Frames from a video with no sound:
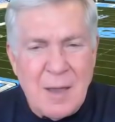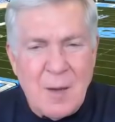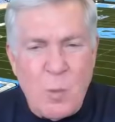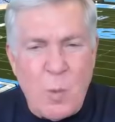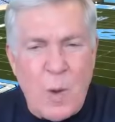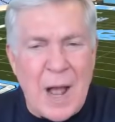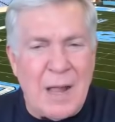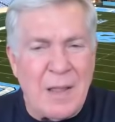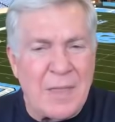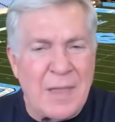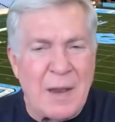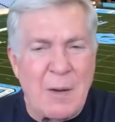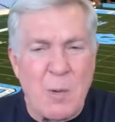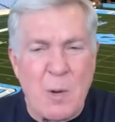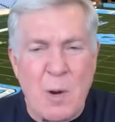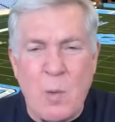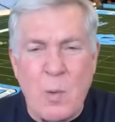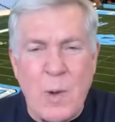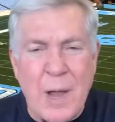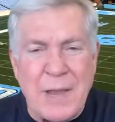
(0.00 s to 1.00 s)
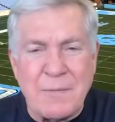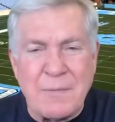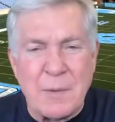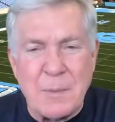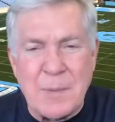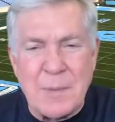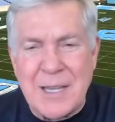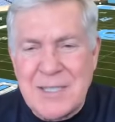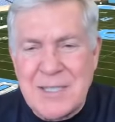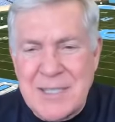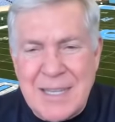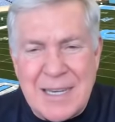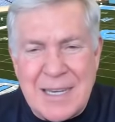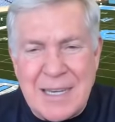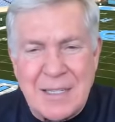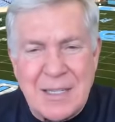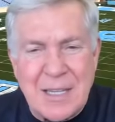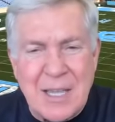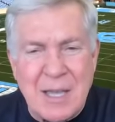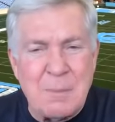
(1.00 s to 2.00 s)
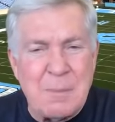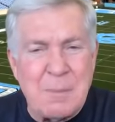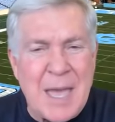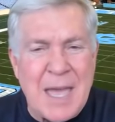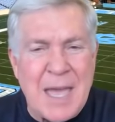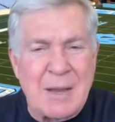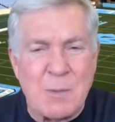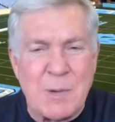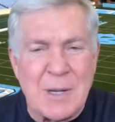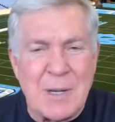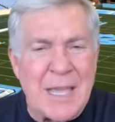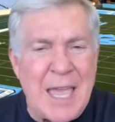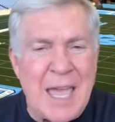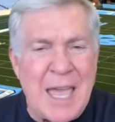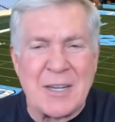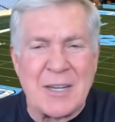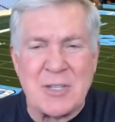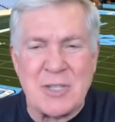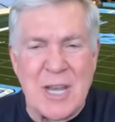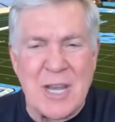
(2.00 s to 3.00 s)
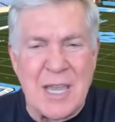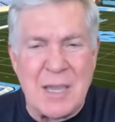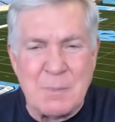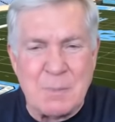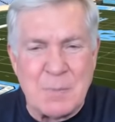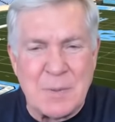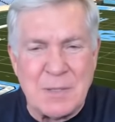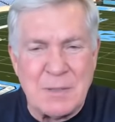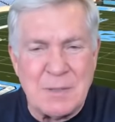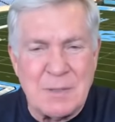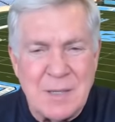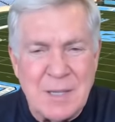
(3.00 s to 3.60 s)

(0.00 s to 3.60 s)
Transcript: while they were away from us, they didn't come back really out of shape and